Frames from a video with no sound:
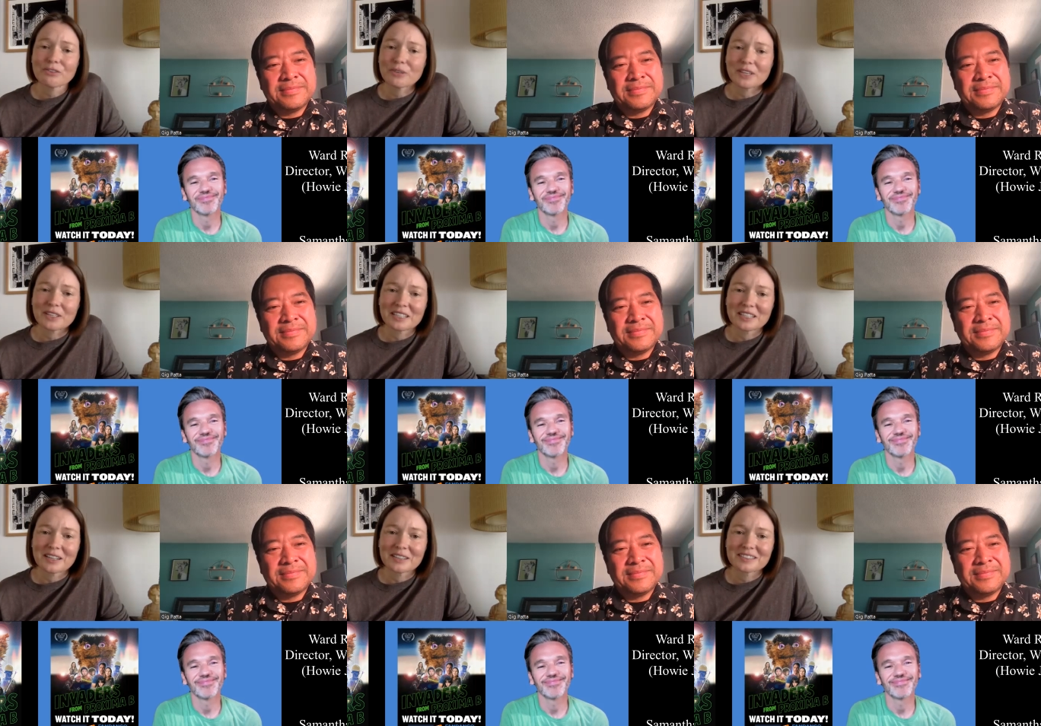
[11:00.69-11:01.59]
Speaker 1: for it and
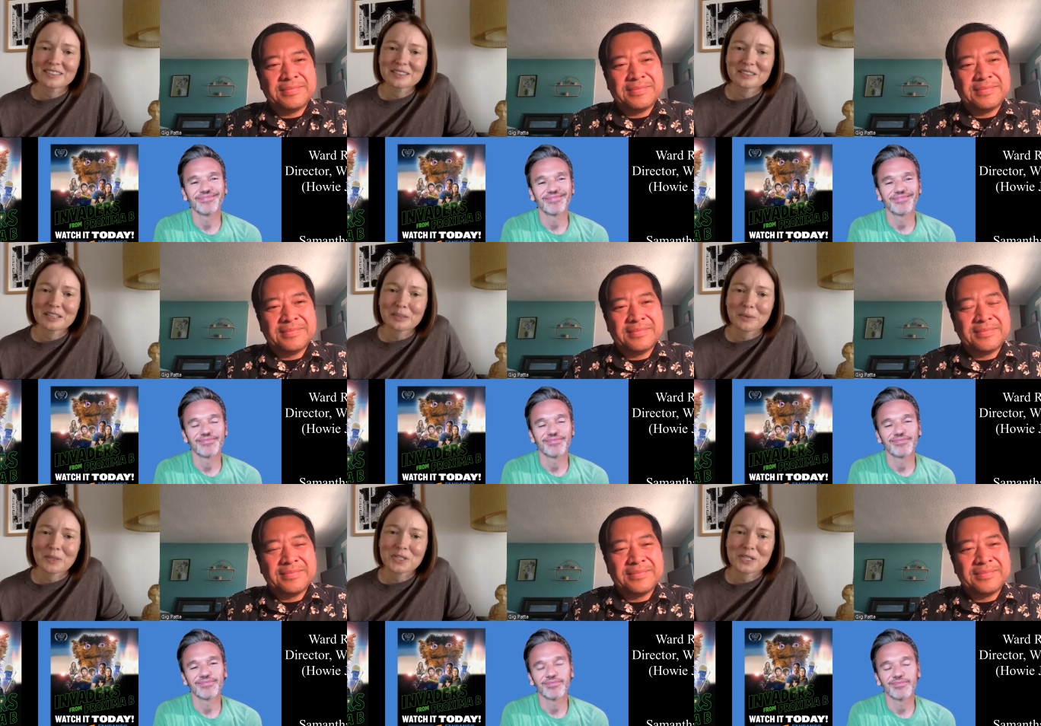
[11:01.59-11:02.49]
not not
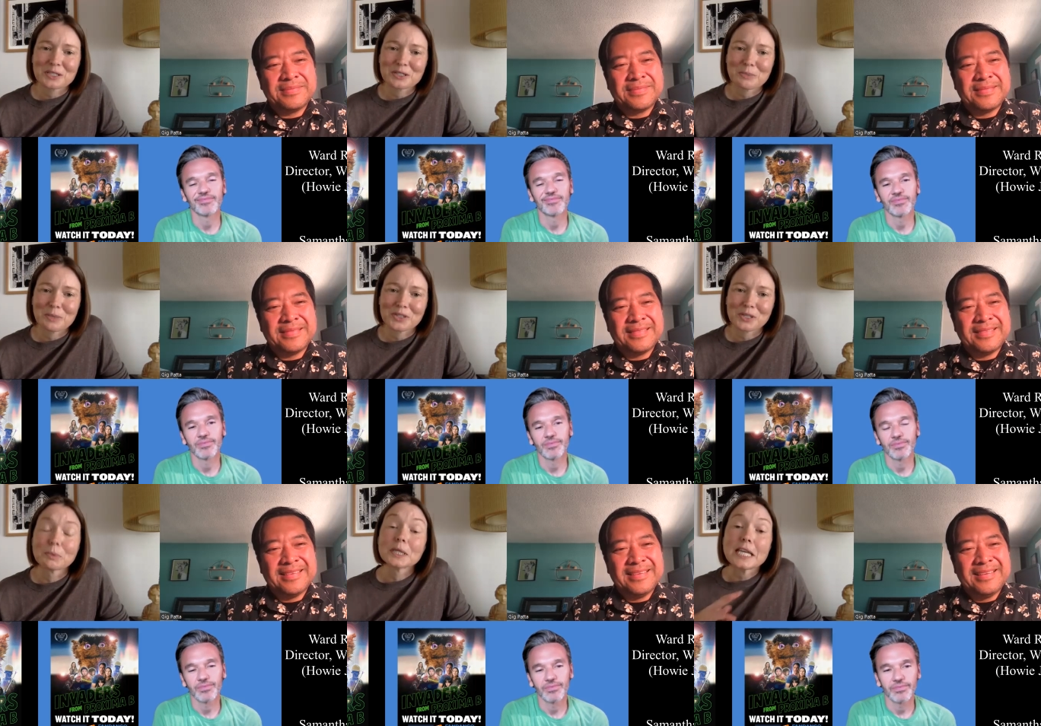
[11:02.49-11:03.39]
question it too much,
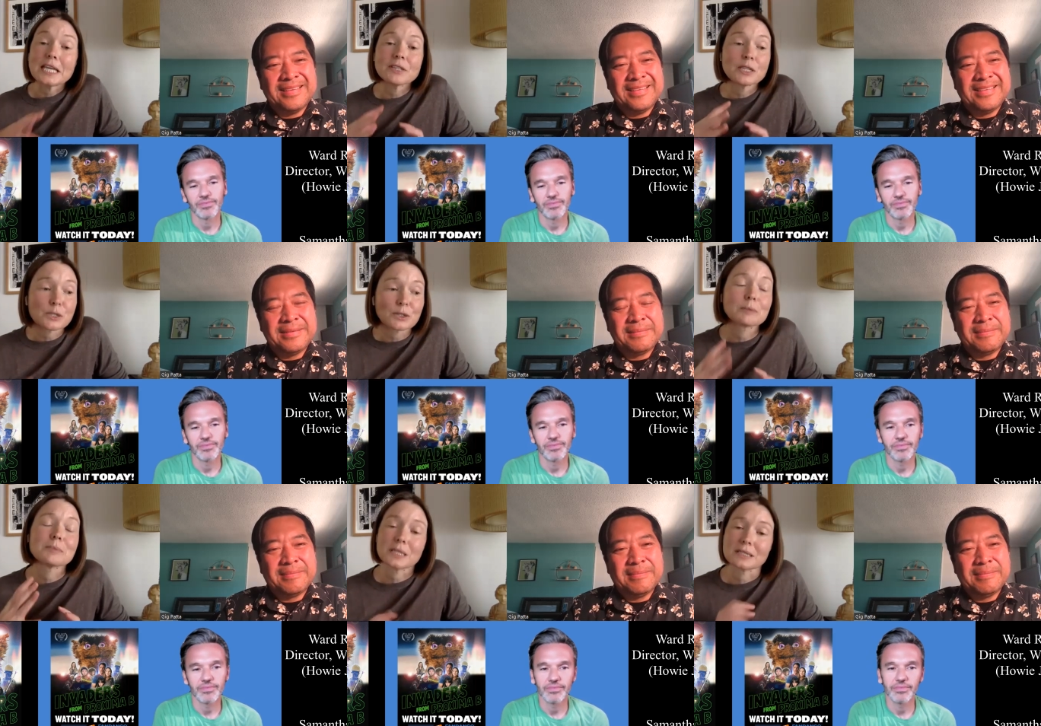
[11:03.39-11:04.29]
and believe in the
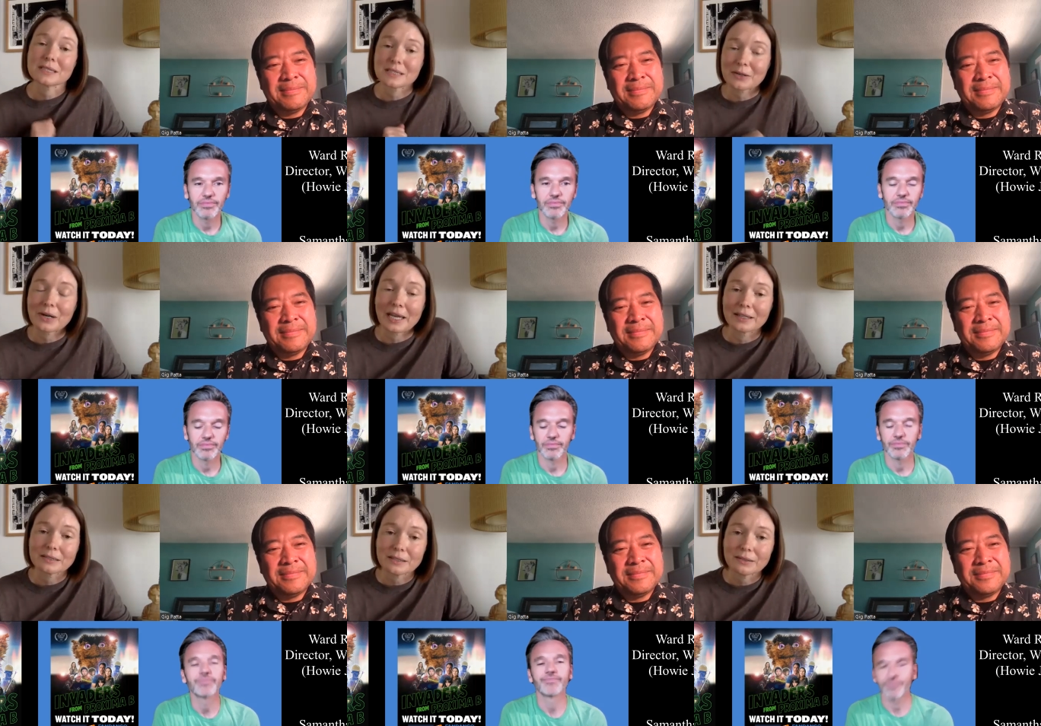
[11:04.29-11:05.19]
circumstances that are
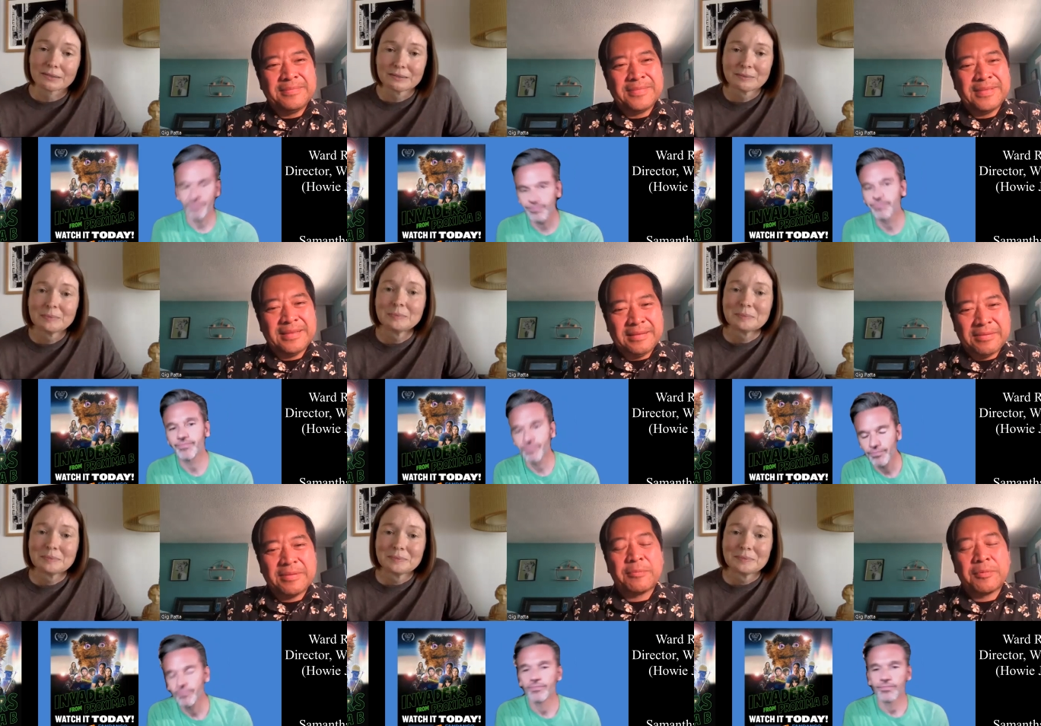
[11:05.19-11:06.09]
handed
Speaker 2: to you.
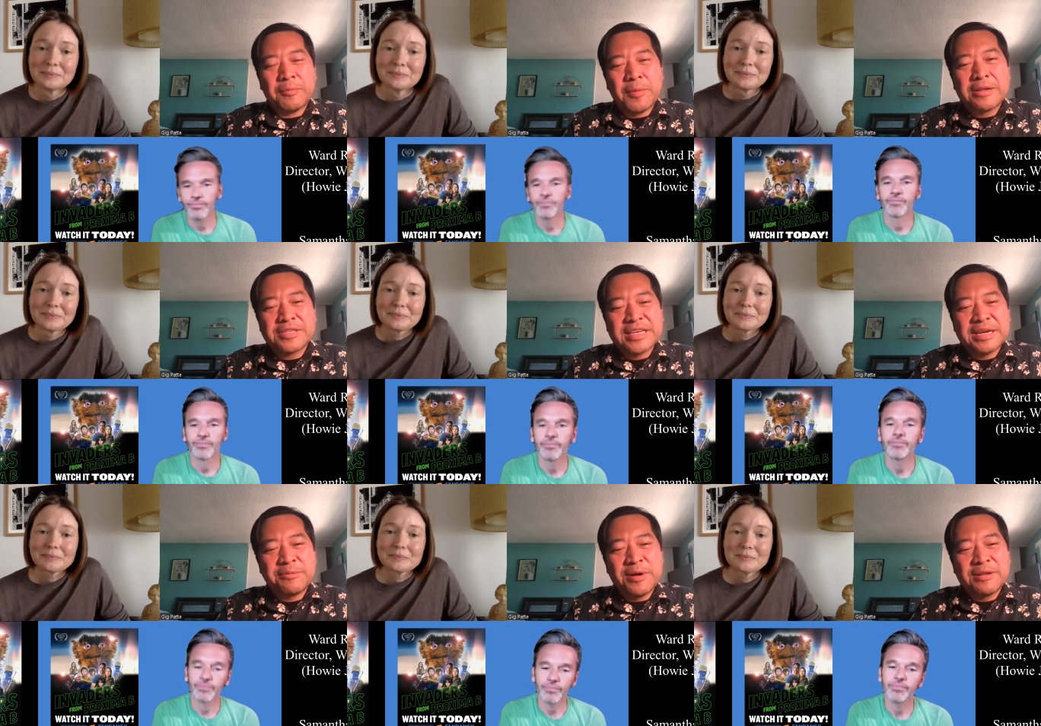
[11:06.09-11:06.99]
Well
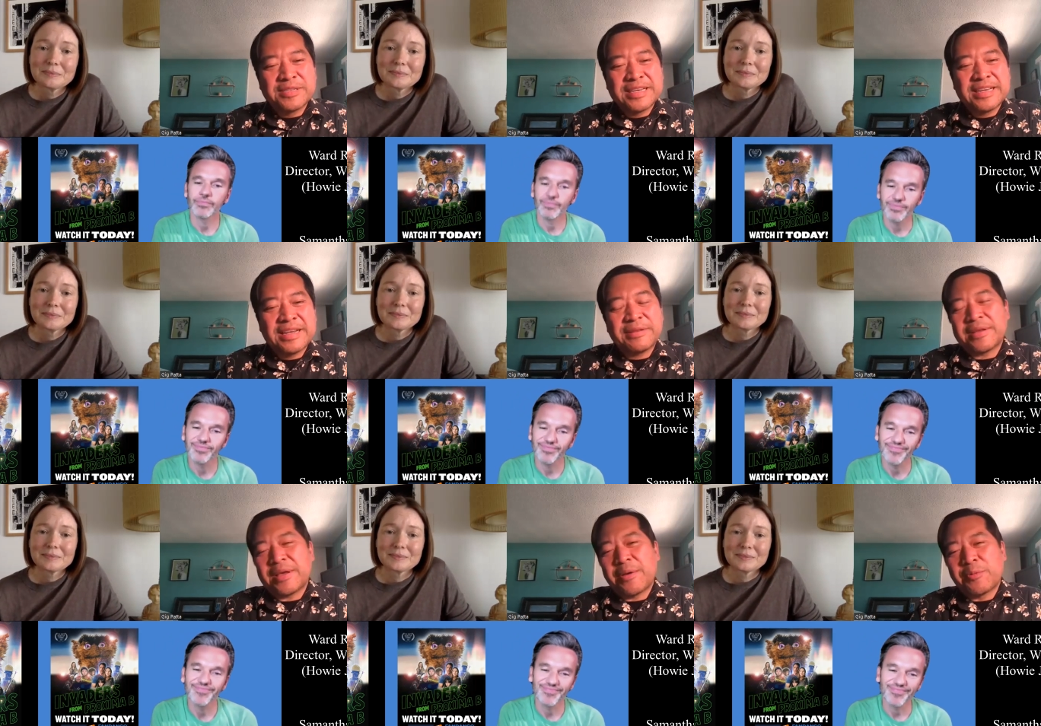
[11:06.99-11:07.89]
said, well said.
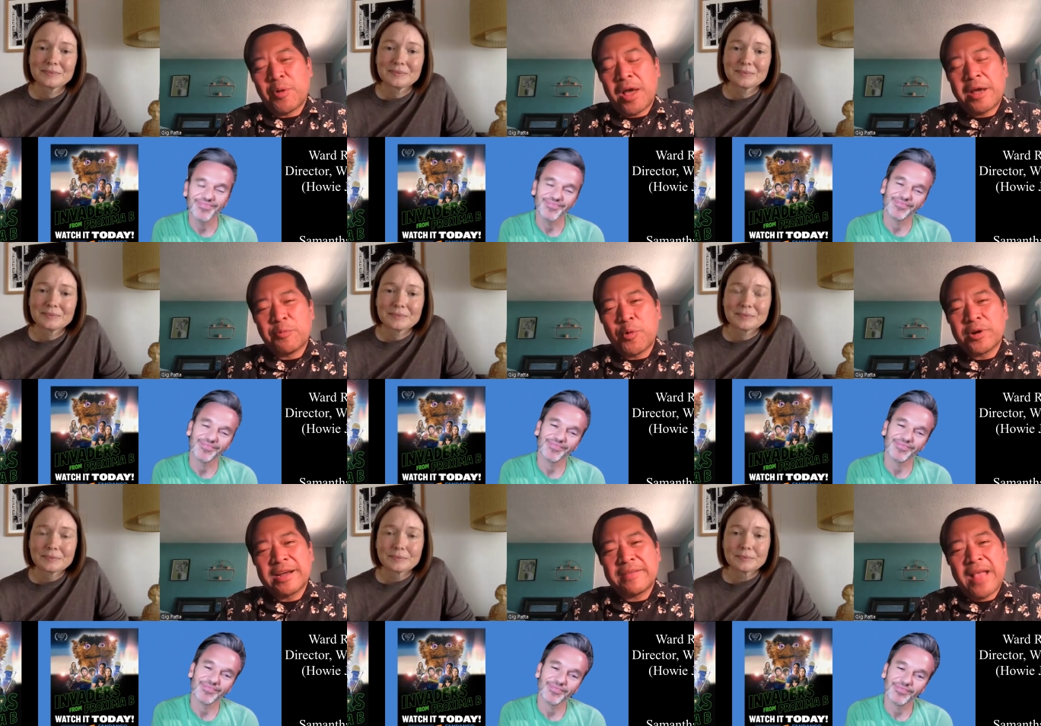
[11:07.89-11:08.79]
And and and
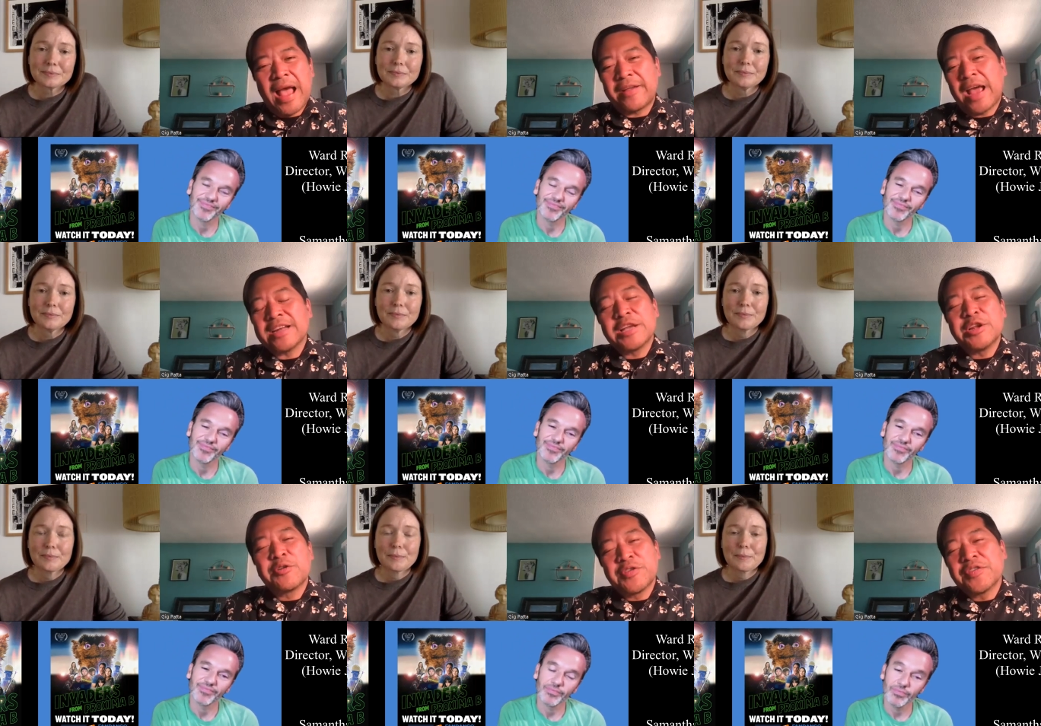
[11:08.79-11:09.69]
Ward, I, I and I
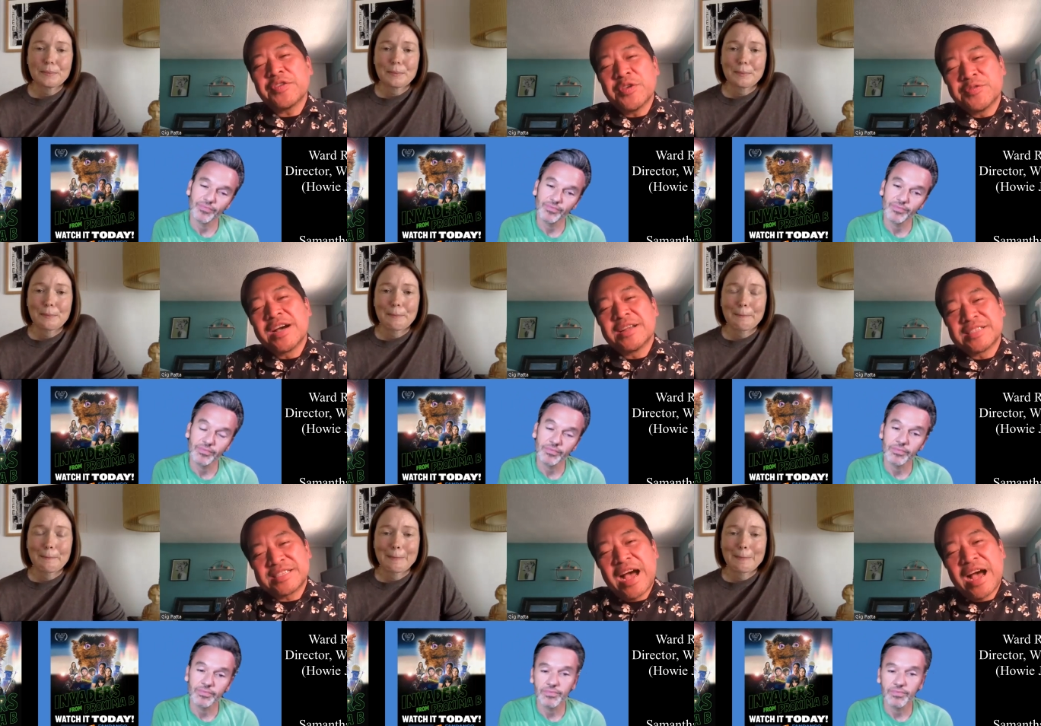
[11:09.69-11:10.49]
know you you've done